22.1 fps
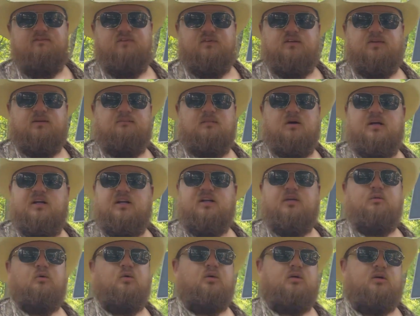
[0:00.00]
For the money,
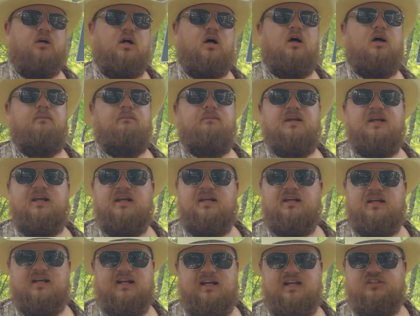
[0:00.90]
you will not beat
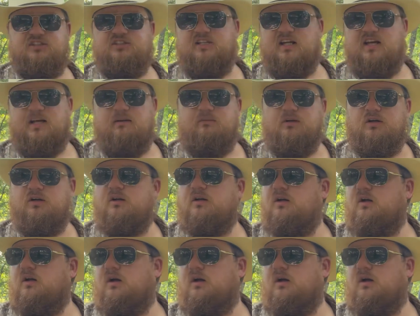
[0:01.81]
an edge camera.